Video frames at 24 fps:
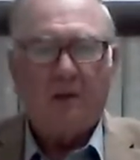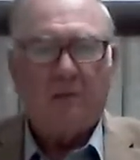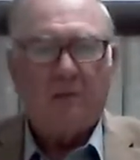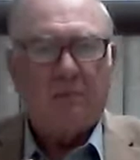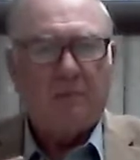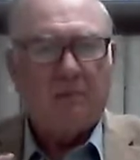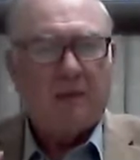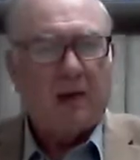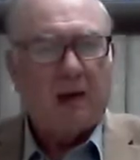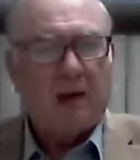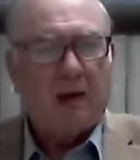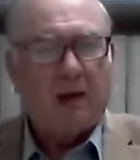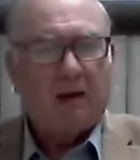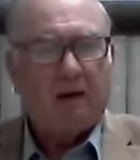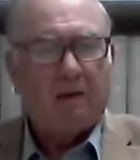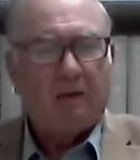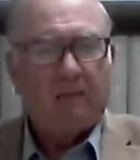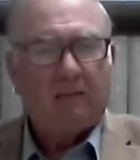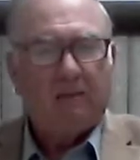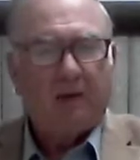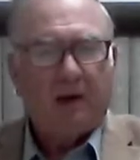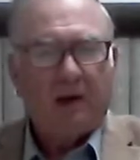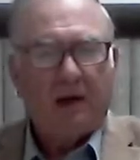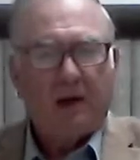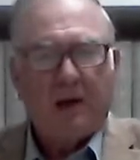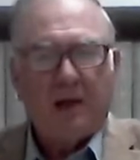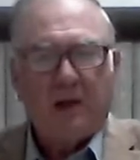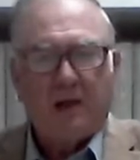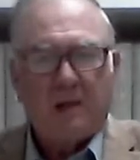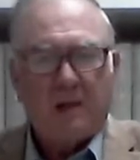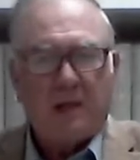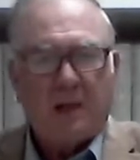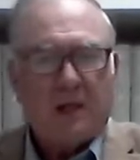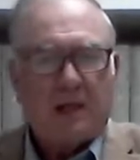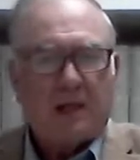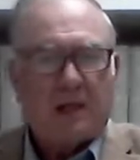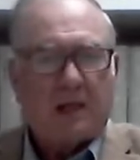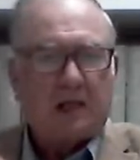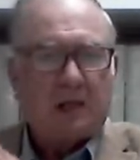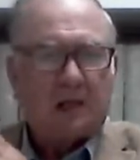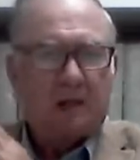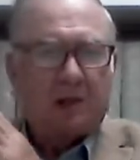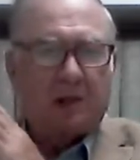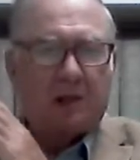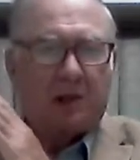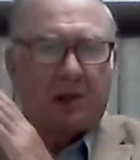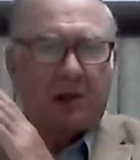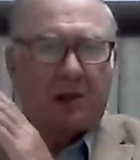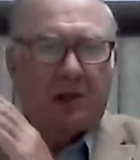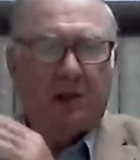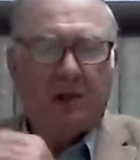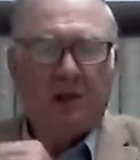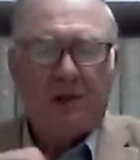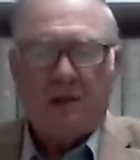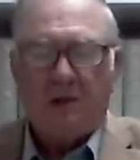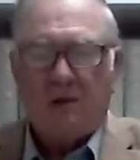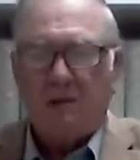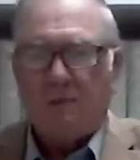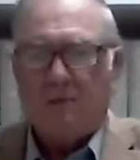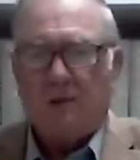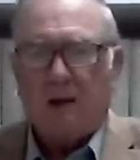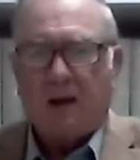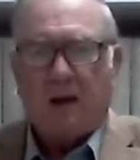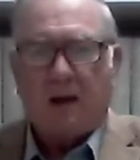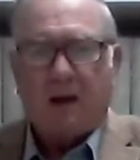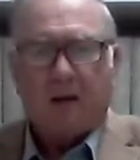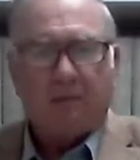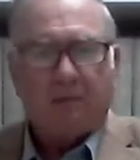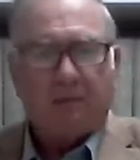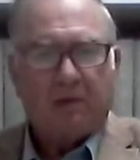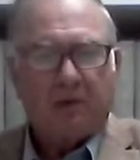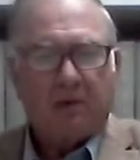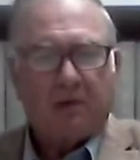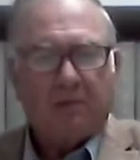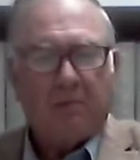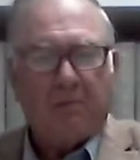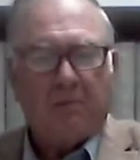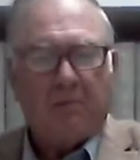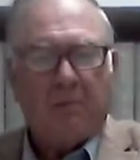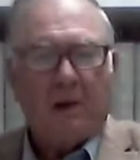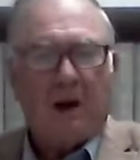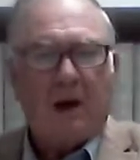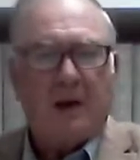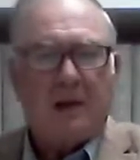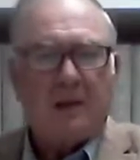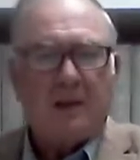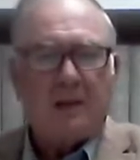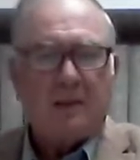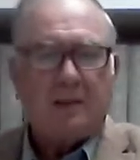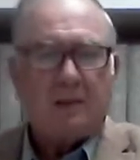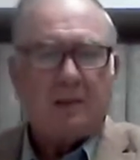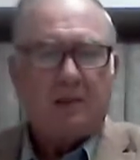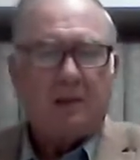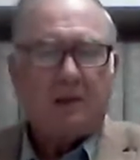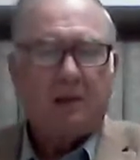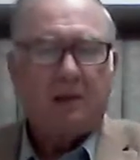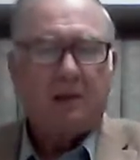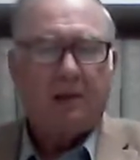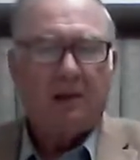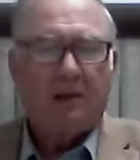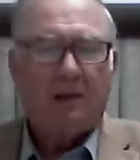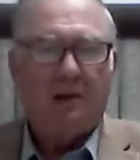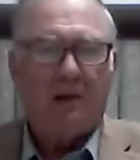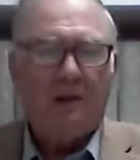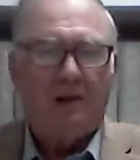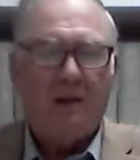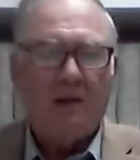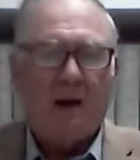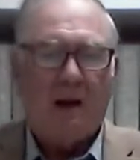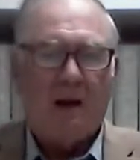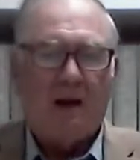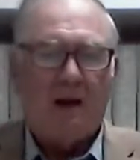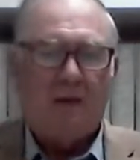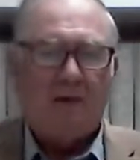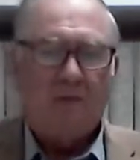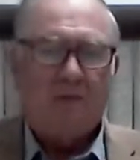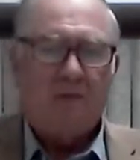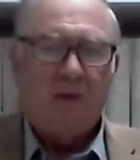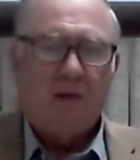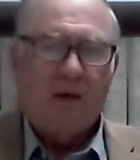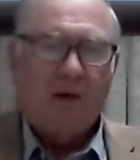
You'd have the Incas, and you'd have the Mayans, and you'd have